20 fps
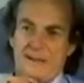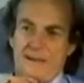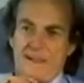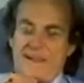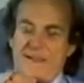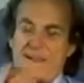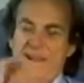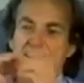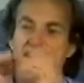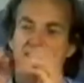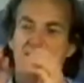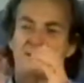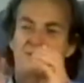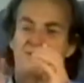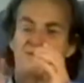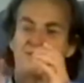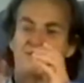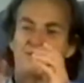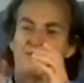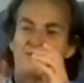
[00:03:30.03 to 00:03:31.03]
Now, the guys
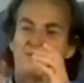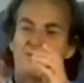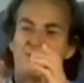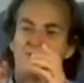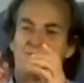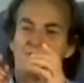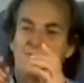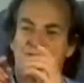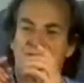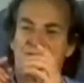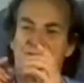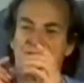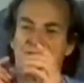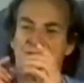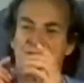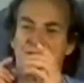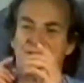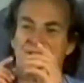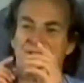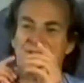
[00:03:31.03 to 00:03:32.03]
that are at the surface
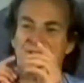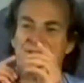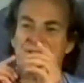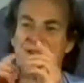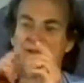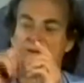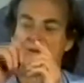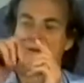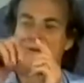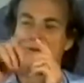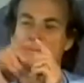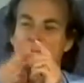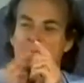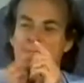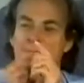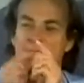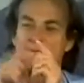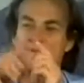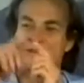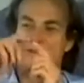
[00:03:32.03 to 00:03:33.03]
have only
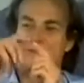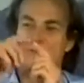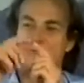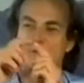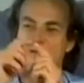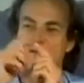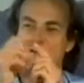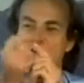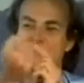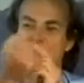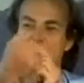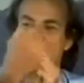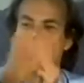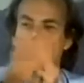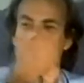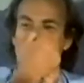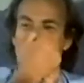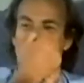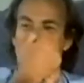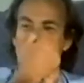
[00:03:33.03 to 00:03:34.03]
partners on one
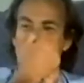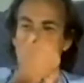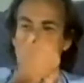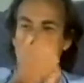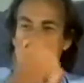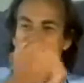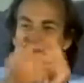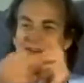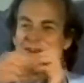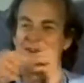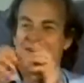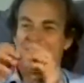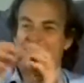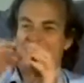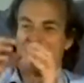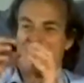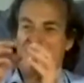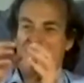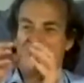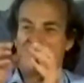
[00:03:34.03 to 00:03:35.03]
side here, in the air on the other
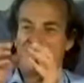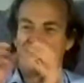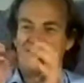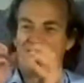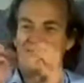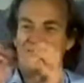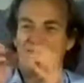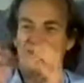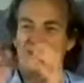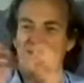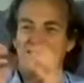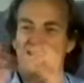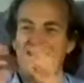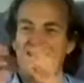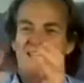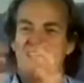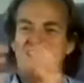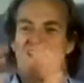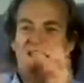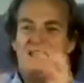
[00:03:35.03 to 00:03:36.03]
side, so they're trying to
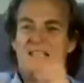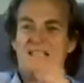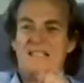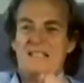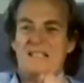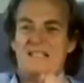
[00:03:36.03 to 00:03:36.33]
get in.